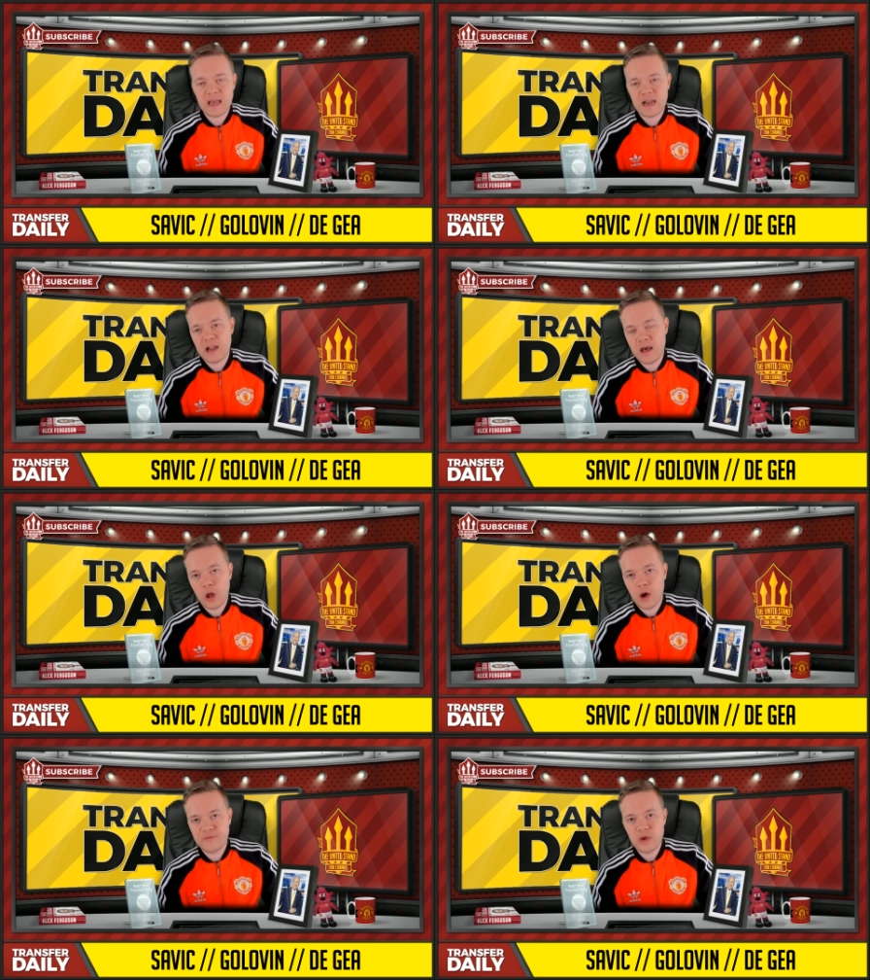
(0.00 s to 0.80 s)
and a, a
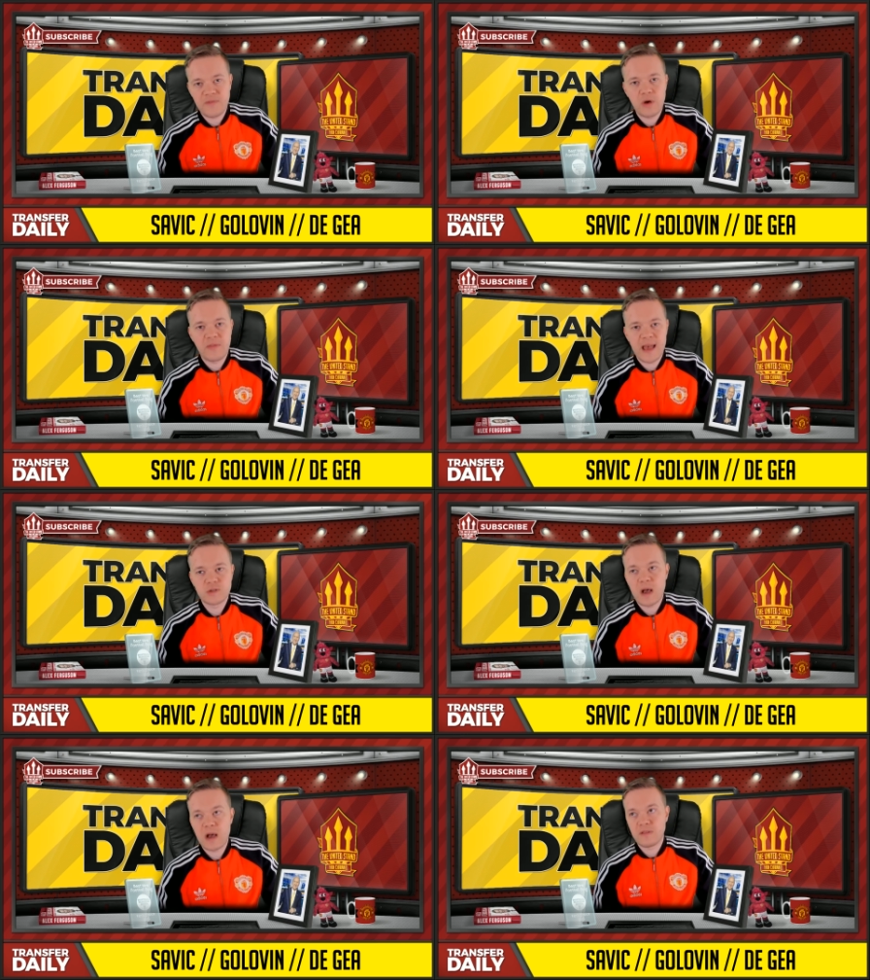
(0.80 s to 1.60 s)
lot of you felt that
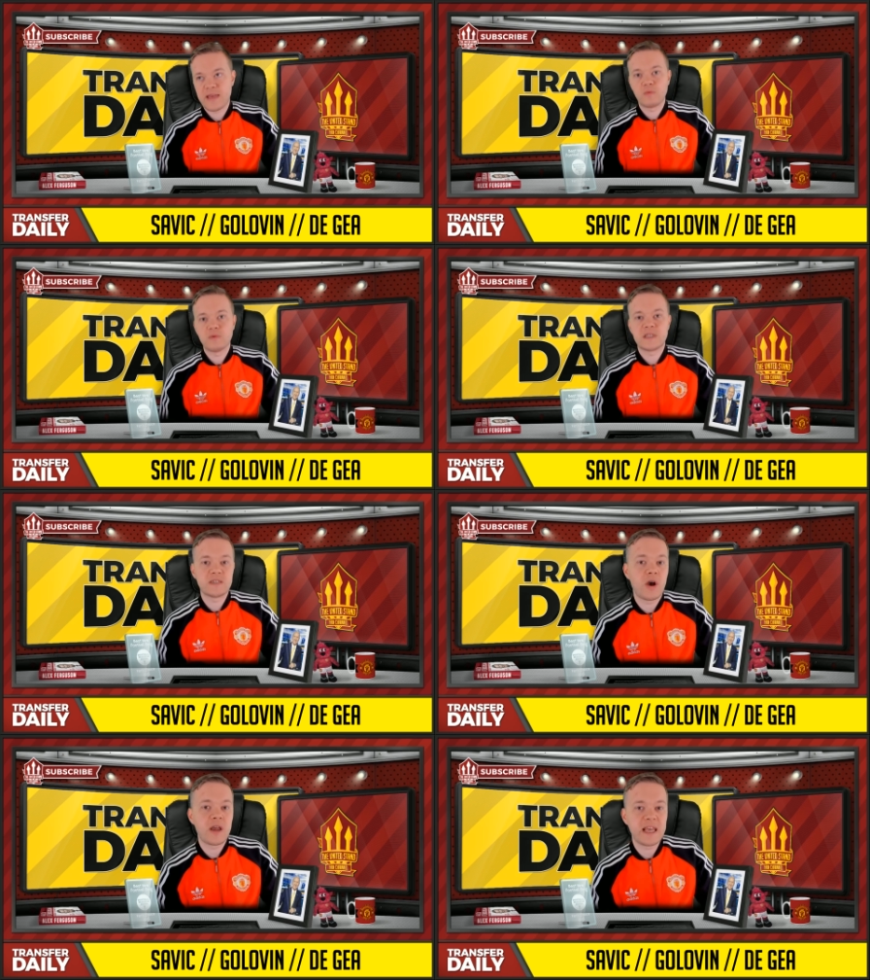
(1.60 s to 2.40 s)
as well that that was the
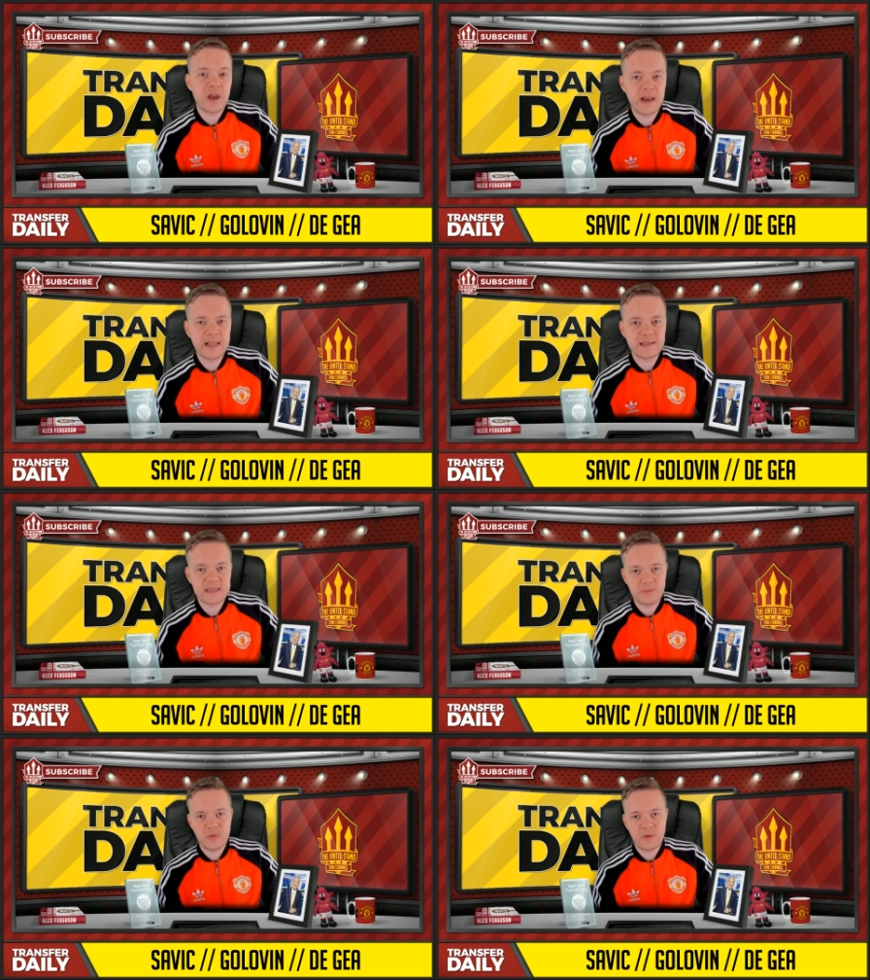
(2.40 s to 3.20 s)
signing going into the
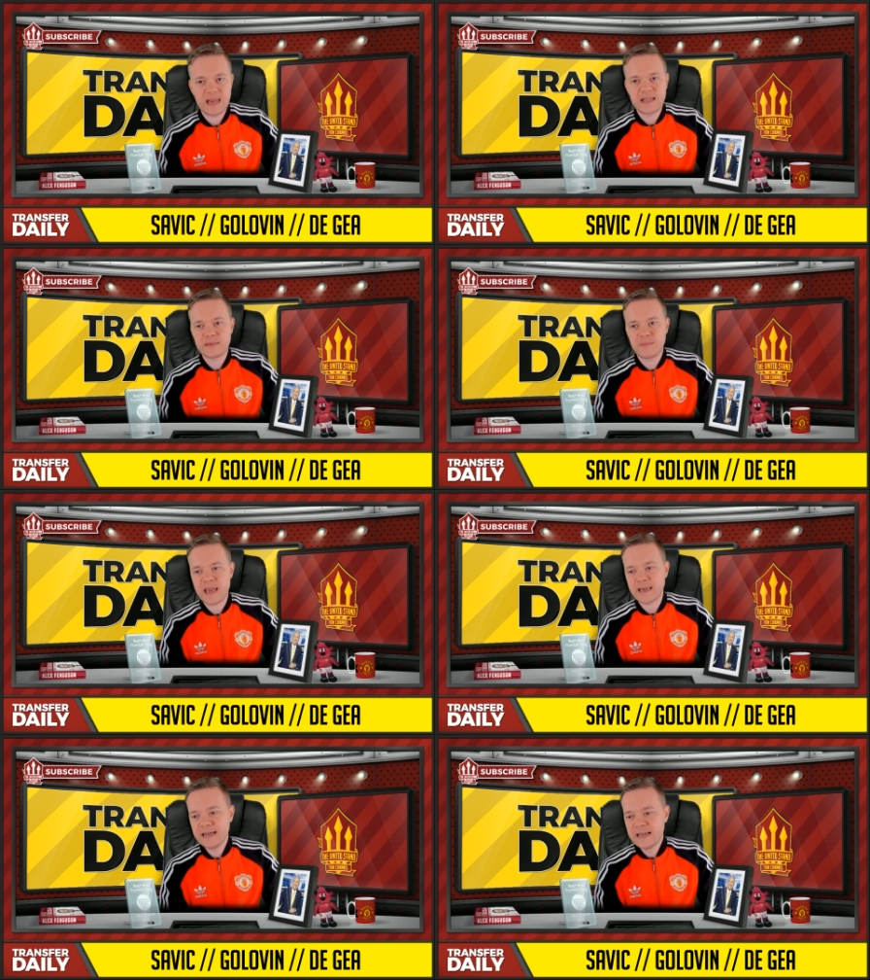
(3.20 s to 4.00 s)
summer we needed to
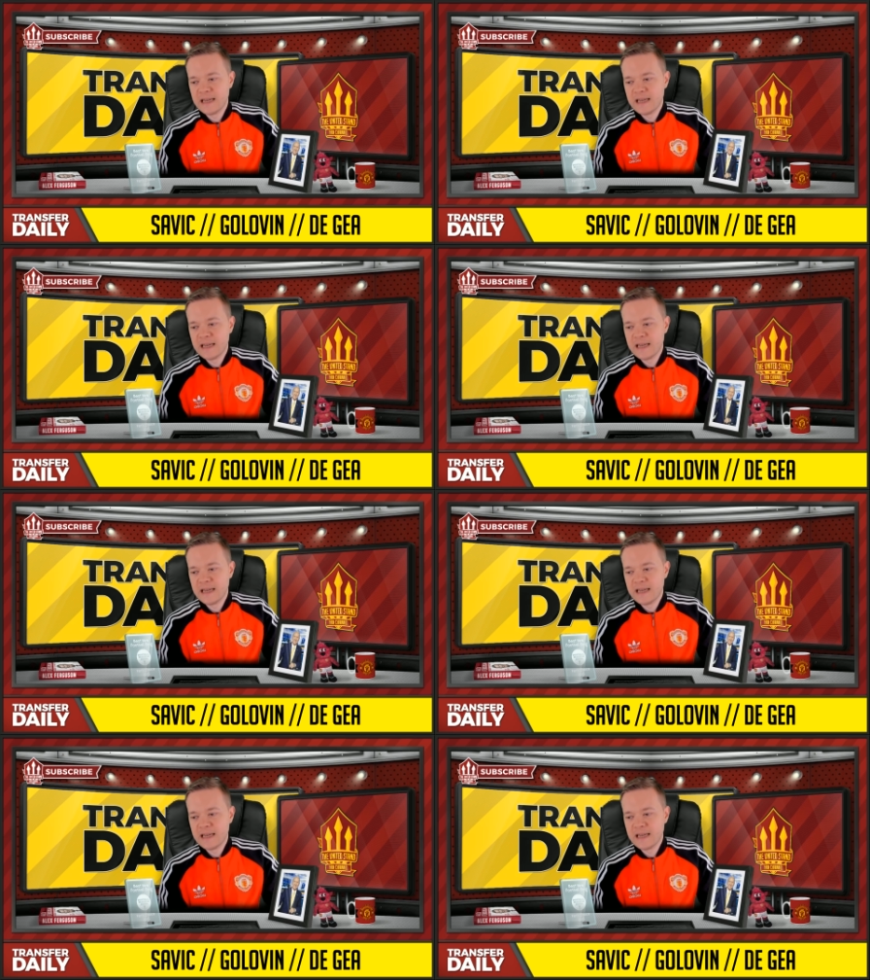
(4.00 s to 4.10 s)
make.